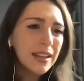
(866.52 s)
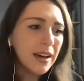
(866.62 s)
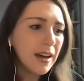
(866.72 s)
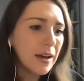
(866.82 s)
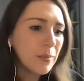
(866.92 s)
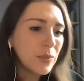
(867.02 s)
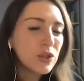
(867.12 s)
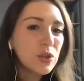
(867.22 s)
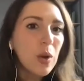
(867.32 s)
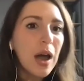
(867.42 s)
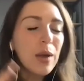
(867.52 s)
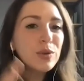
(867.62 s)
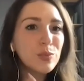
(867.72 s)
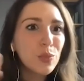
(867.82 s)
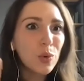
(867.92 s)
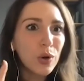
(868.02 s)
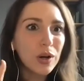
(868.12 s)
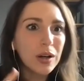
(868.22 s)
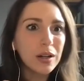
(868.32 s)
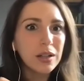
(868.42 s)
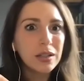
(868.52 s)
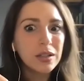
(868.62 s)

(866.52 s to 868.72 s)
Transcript: Um, right. So I was more